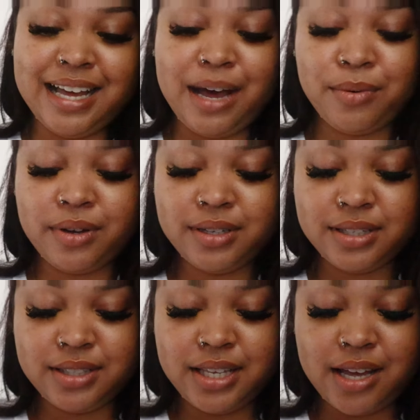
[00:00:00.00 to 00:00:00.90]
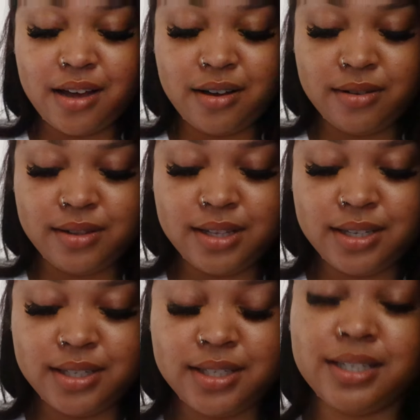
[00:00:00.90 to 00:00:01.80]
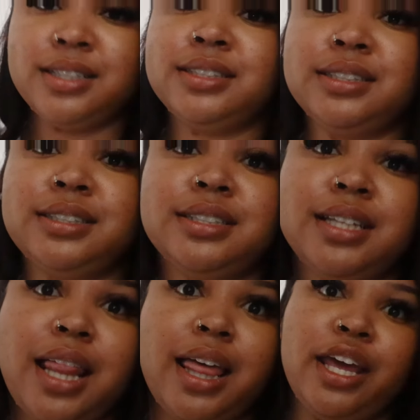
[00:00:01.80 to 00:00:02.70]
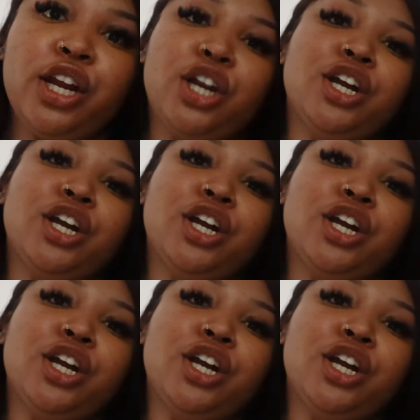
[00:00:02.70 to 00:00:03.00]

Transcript: I will see y'all later.